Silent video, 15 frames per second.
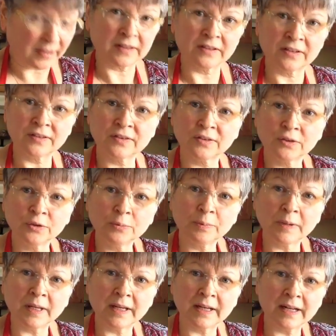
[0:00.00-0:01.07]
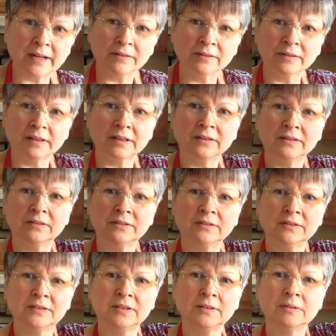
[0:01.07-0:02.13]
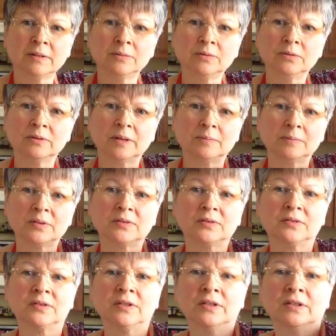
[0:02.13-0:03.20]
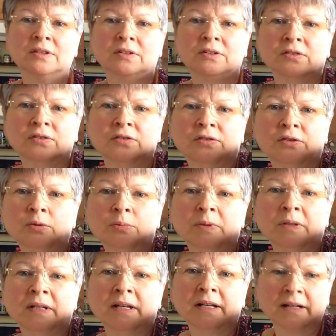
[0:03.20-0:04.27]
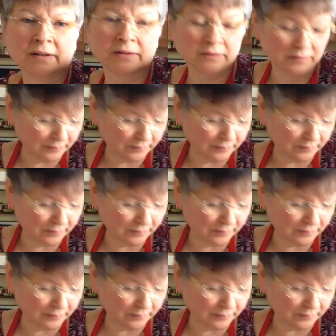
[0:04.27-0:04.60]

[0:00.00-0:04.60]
just scoop that out. Can you see what I'm doing? I'm just scooping that out.